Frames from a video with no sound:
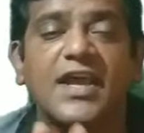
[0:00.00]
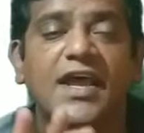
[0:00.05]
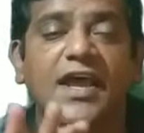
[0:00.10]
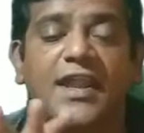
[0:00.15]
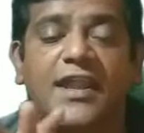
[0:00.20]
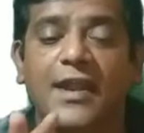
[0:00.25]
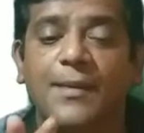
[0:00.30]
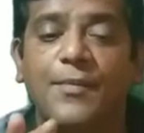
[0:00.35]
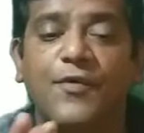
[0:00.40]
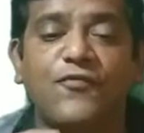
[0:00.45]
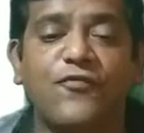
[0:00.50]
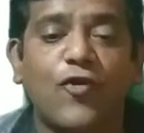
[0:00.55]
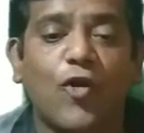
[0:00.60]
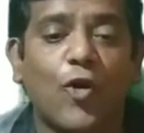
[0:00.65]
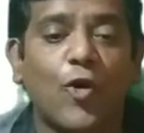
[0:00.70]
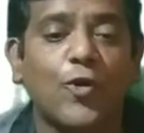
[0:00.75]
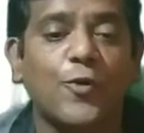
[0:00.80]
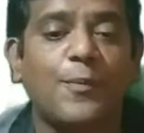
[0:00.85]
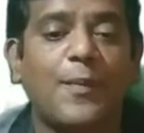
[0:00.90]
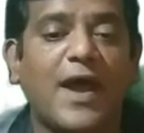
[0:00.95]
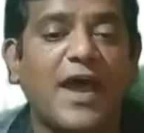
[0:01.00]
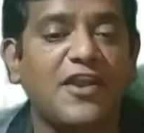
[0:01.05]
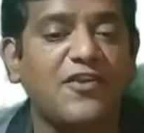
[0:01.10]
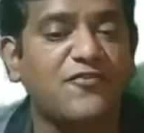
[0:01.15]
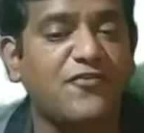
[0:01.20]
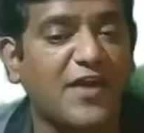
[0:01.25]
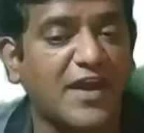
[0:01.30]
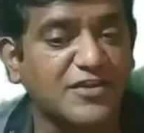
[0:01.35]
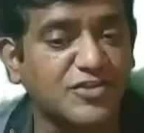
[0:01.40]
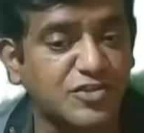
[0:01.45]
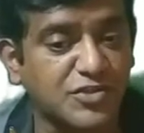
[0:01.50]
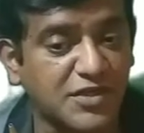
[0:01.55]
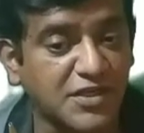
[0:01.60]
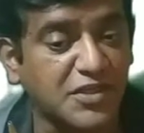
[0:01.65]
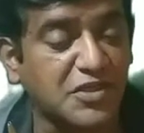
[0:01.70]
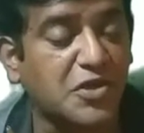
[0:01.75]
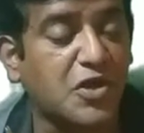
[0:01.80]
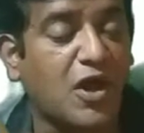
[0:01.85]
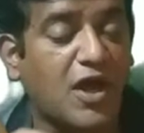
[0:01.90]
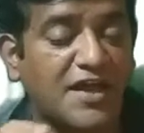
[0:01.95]
Number 4,
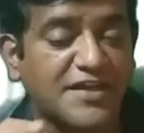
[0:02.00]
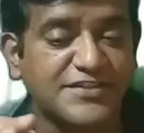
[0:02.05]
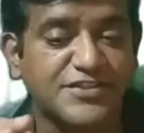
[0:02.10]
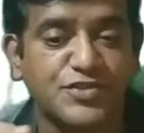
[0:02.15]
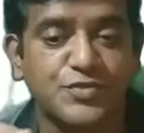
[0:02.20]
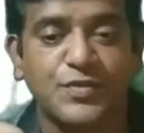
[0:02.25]
manufacturing cost